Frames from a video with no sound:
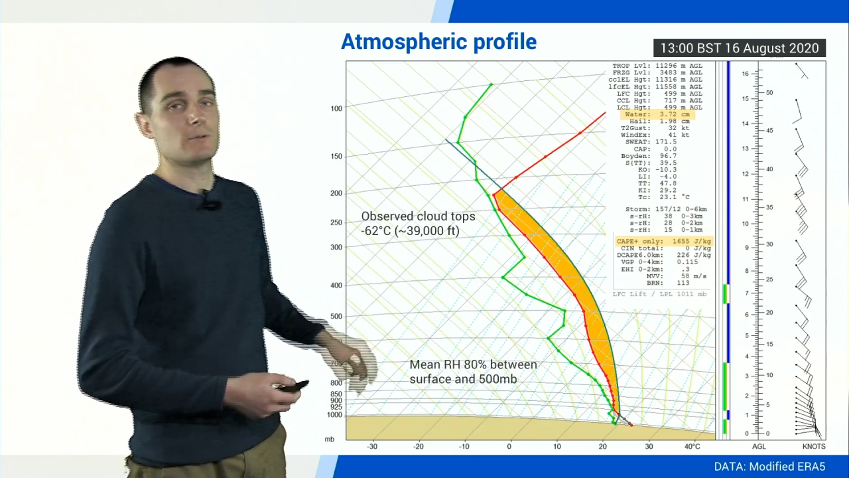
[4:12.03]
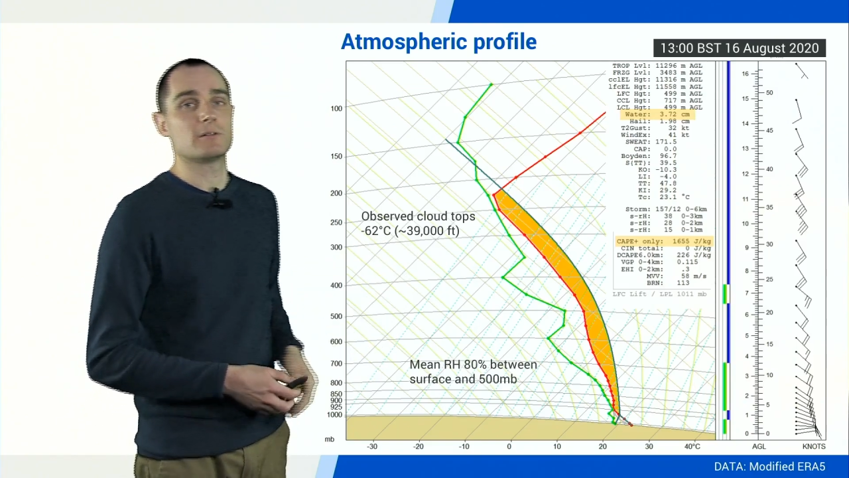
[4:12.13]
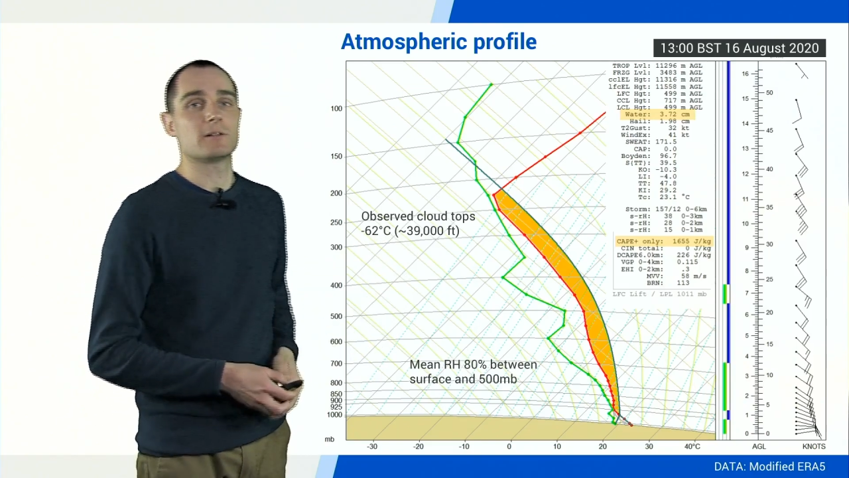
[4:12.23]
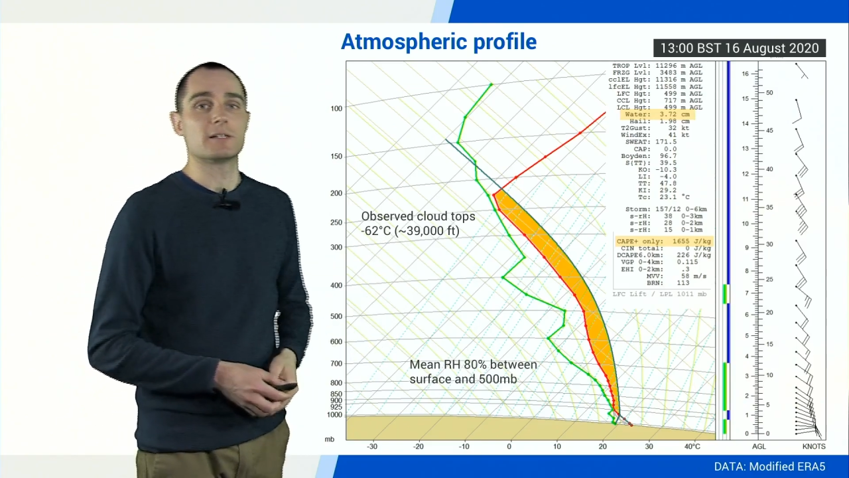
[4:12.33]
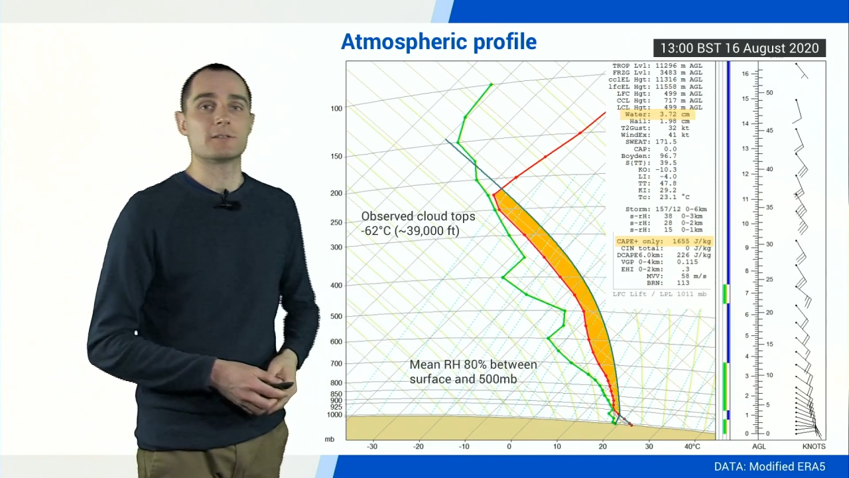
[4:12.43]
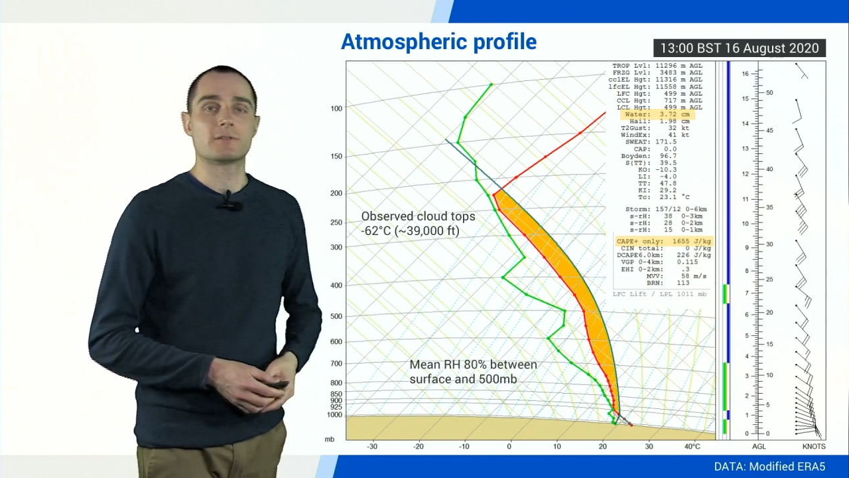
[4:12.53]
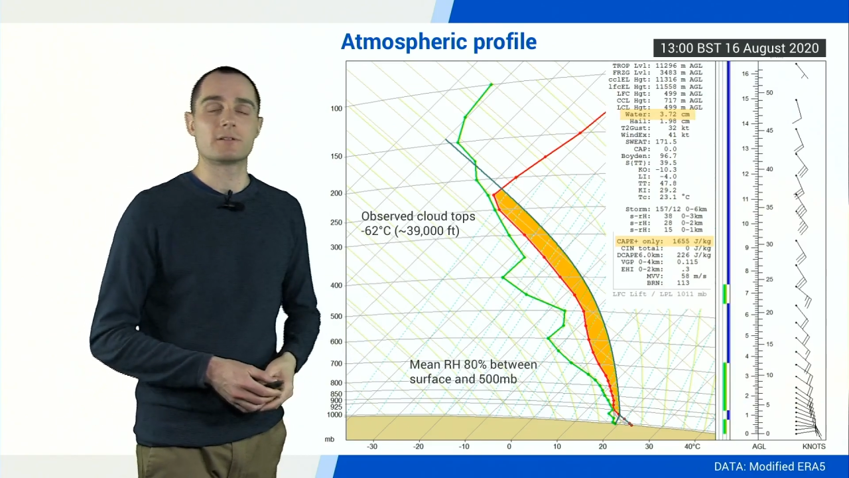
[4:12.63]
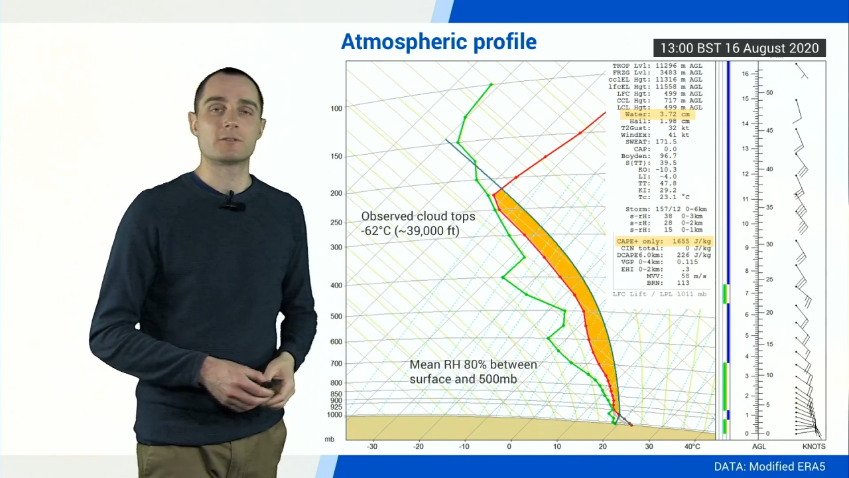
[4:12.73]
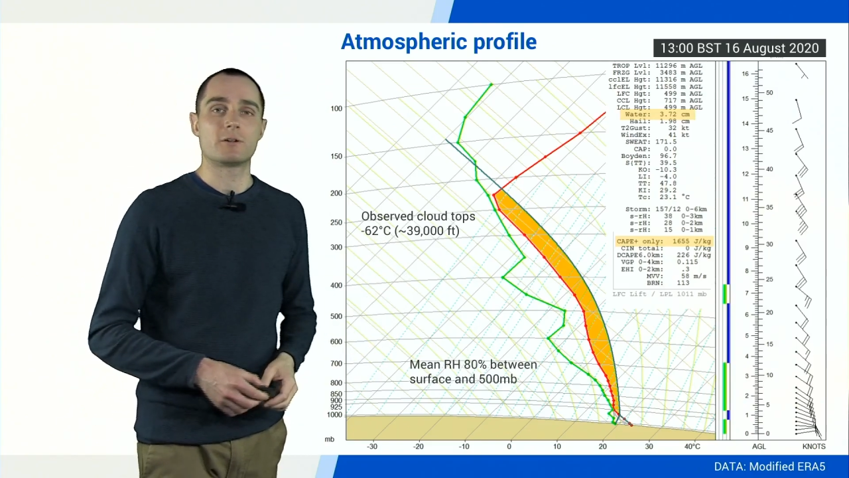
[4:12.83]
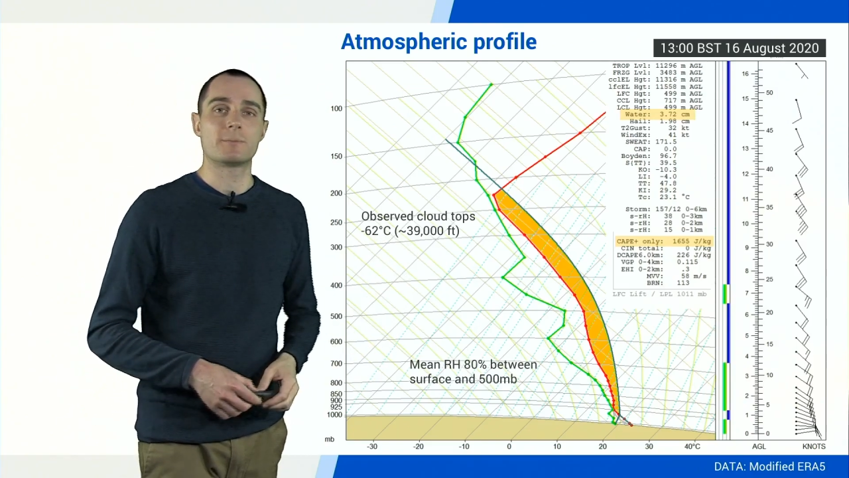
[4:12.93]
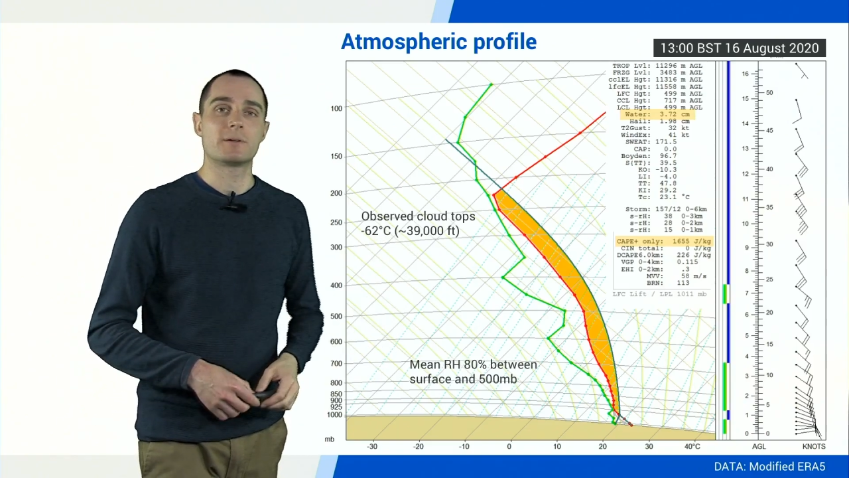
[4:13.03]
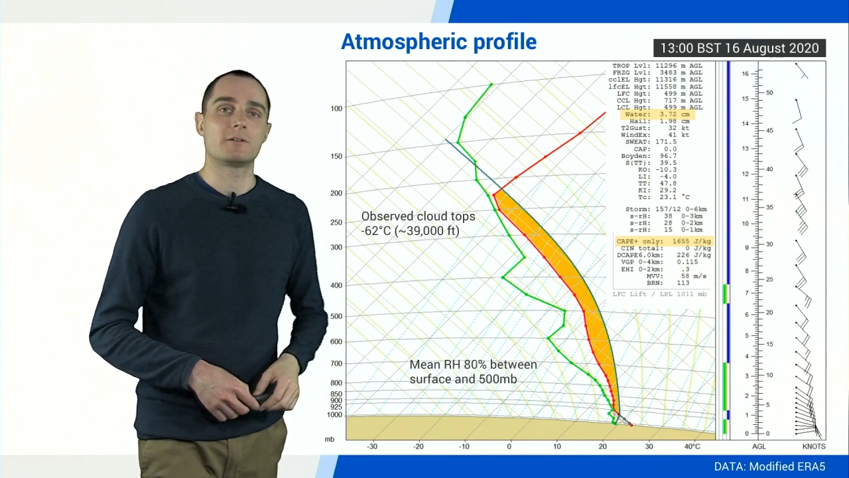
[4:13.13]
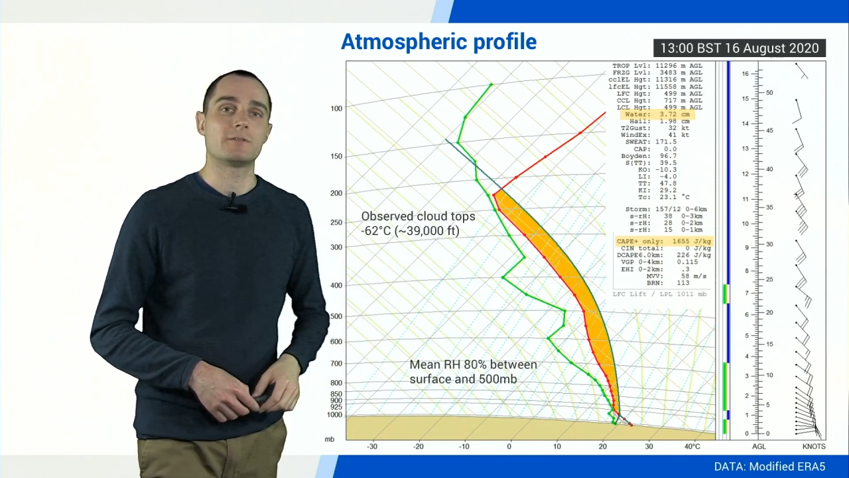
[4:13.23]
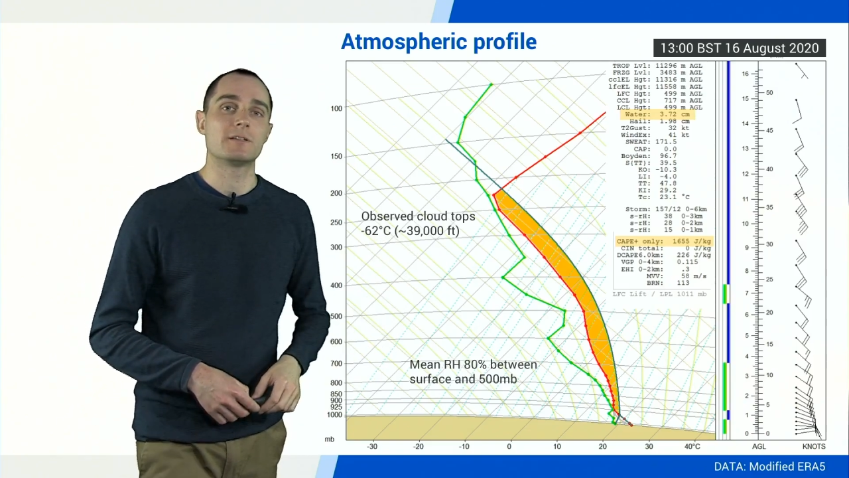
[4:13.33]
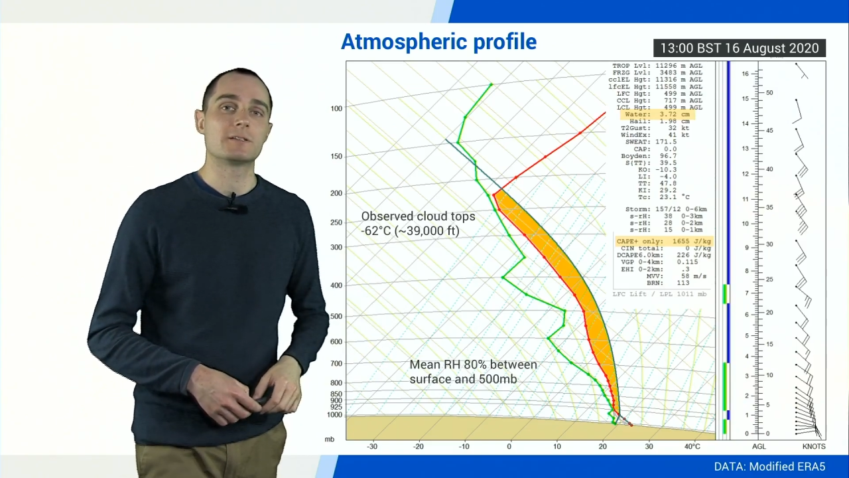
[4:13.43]
degrees for the top
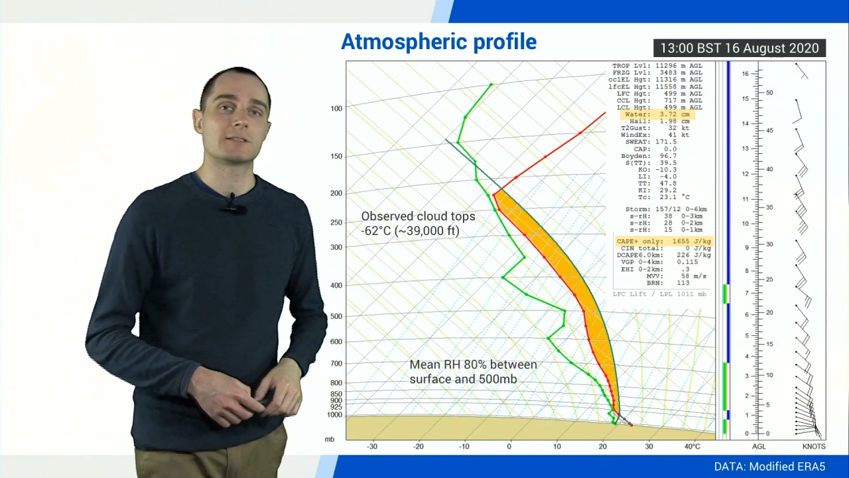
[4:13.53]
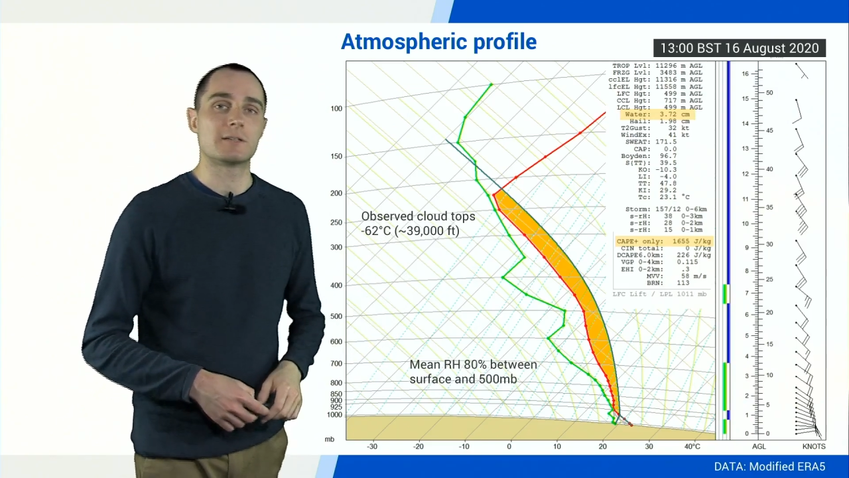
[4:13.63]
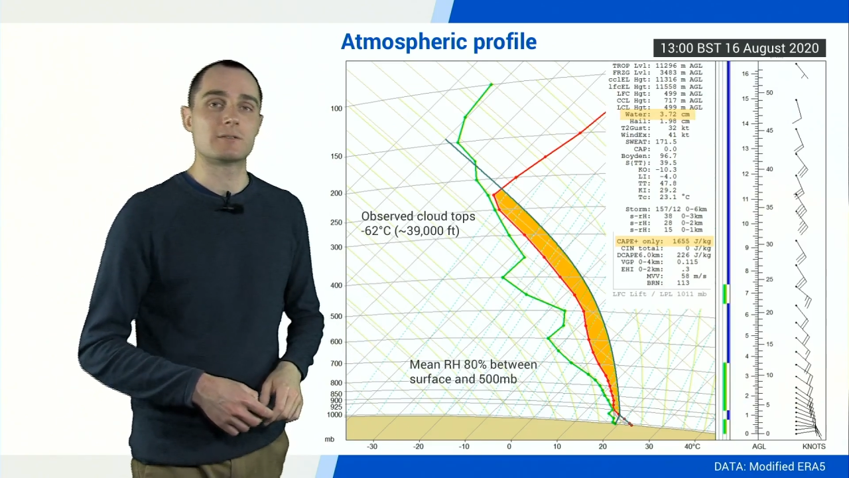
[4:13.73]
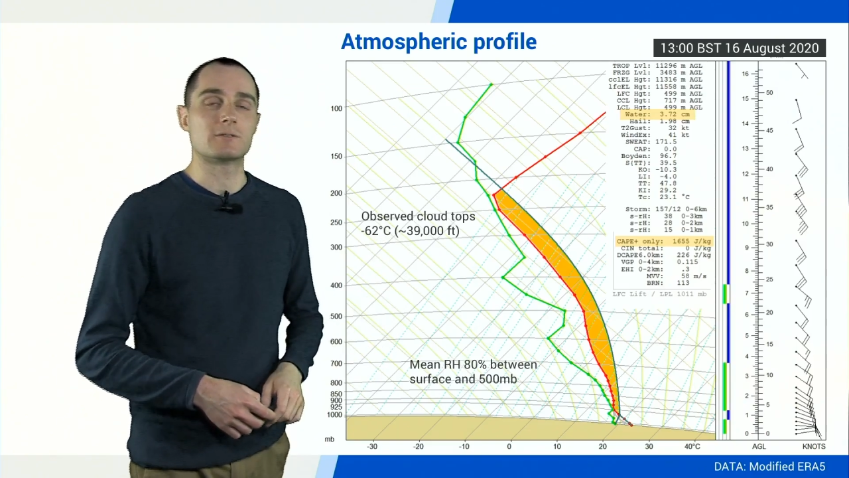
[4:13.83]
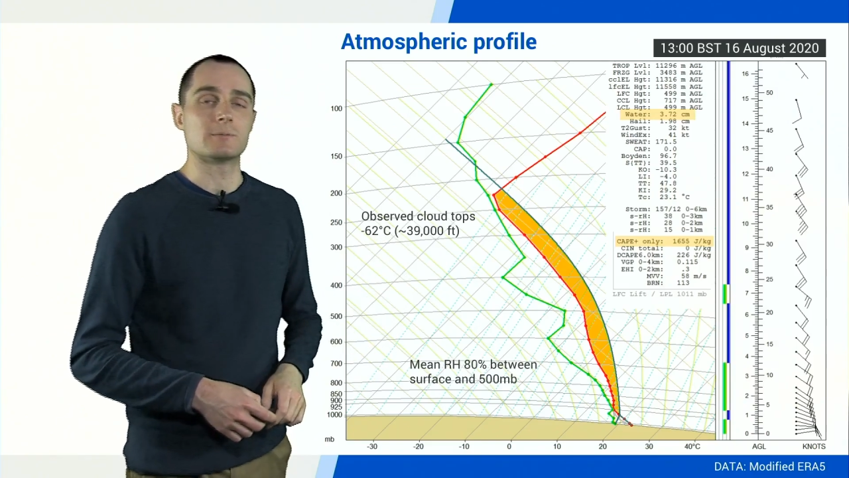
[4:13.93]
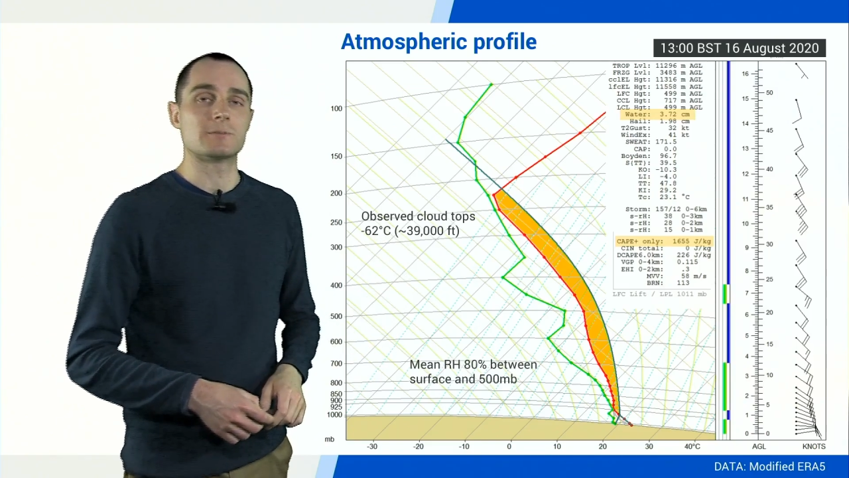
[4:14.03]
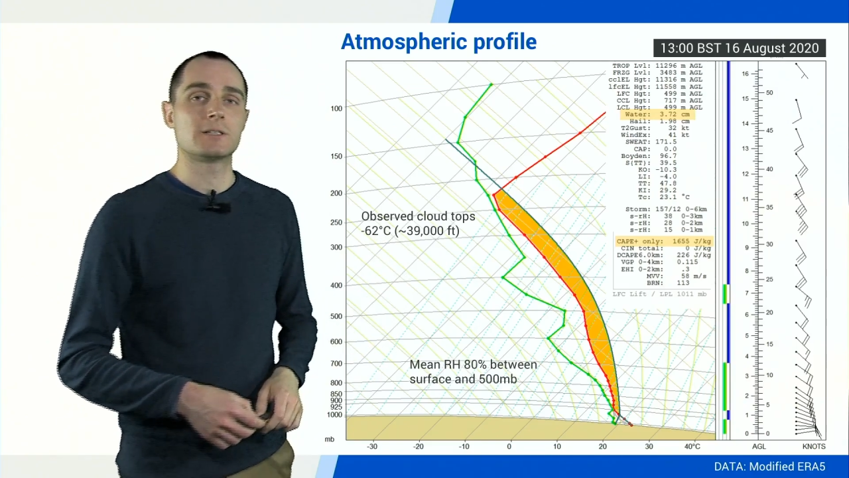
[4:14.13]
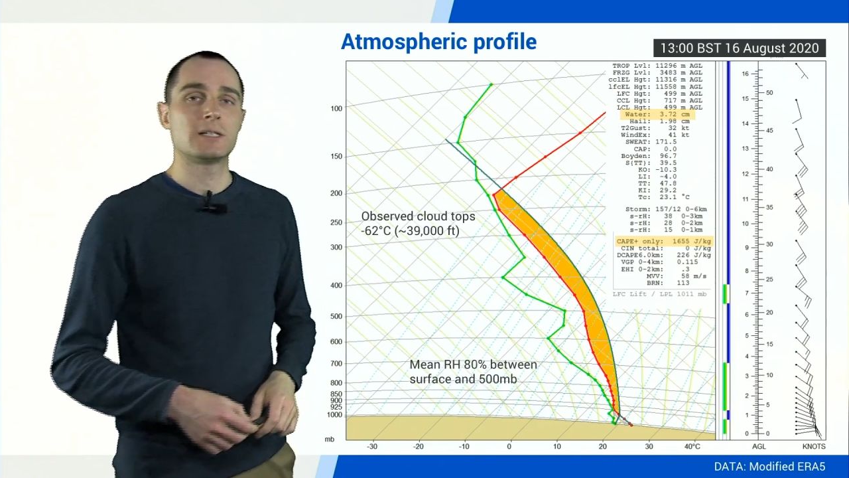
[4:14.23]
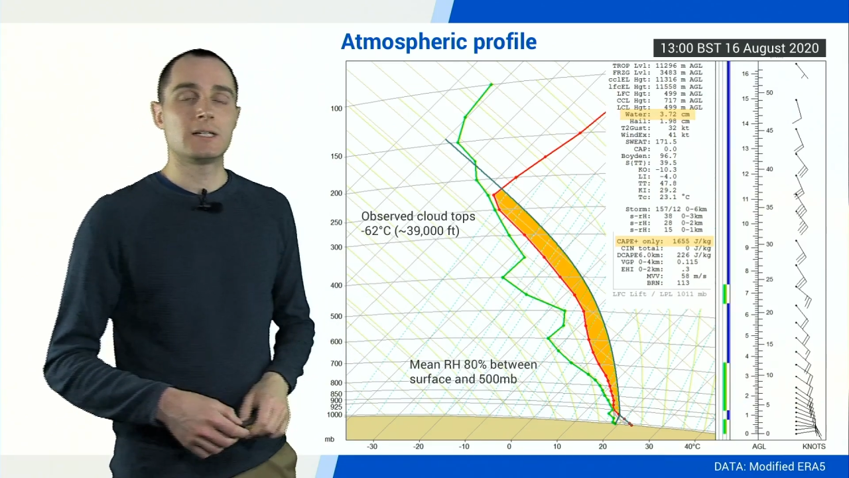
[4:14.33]
of these thunderstorms